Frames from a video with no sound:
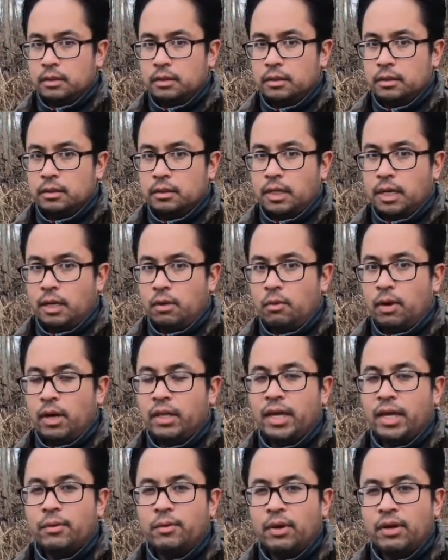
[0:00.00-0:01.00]
Now while
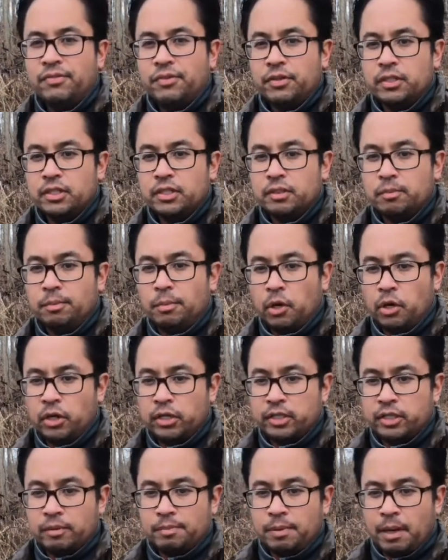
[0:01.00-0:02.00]
I wait for this to boil,
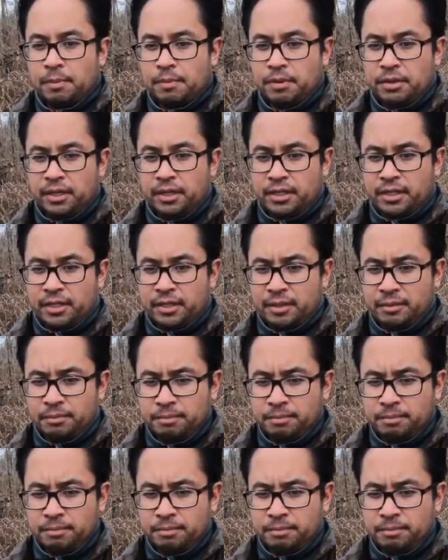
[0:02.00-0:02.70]
you're probably thinking,